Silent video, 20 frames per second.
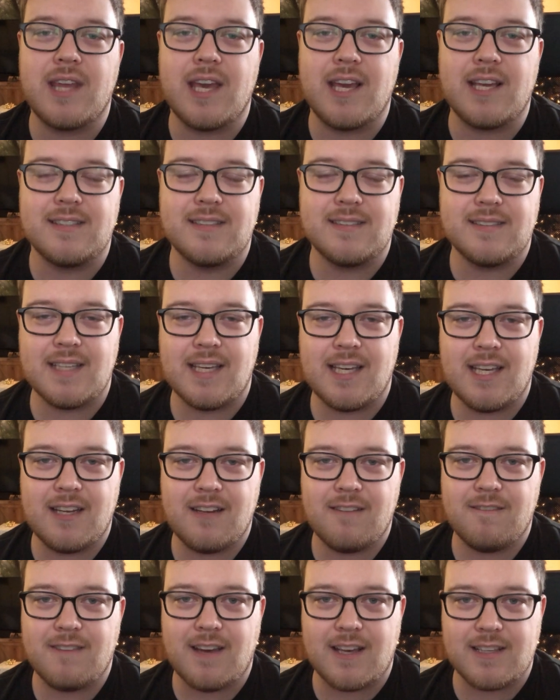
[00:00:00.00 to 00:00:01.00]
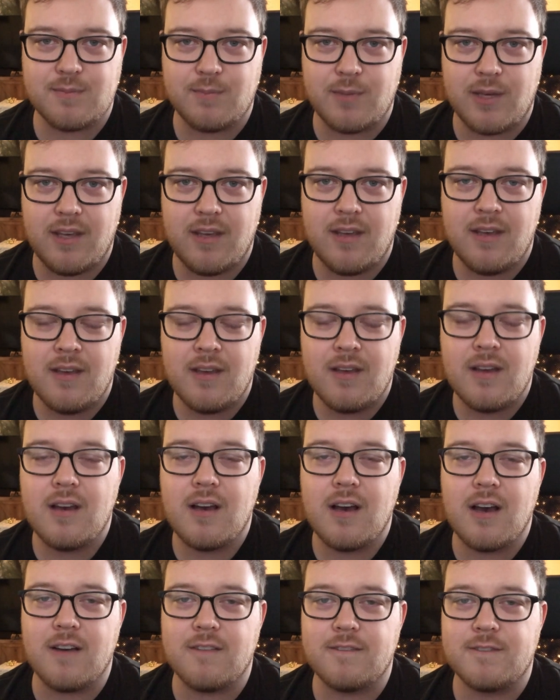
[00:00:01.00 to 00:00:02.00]
a seed investment
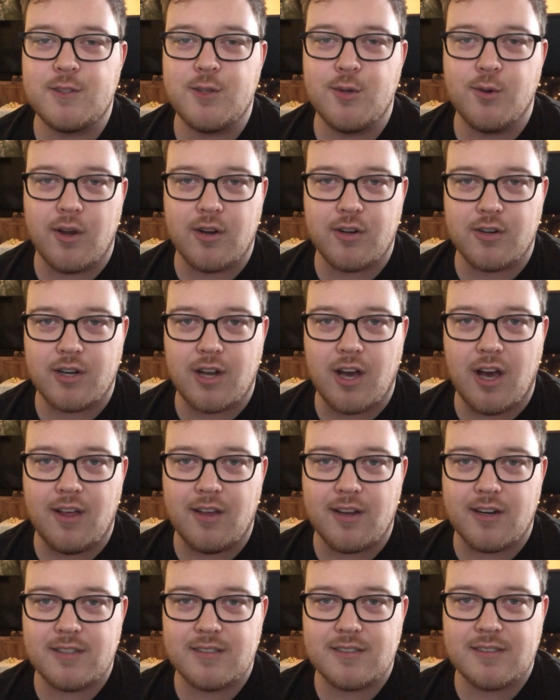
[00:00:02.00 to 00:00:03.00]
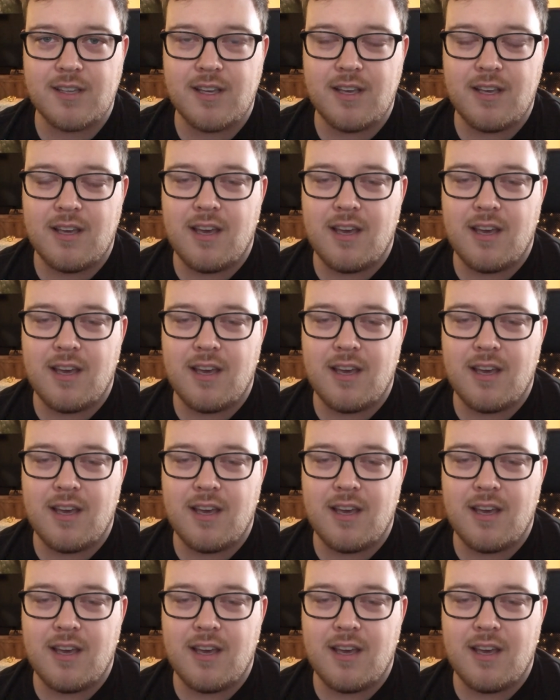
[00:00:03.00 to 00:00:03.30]
of $200.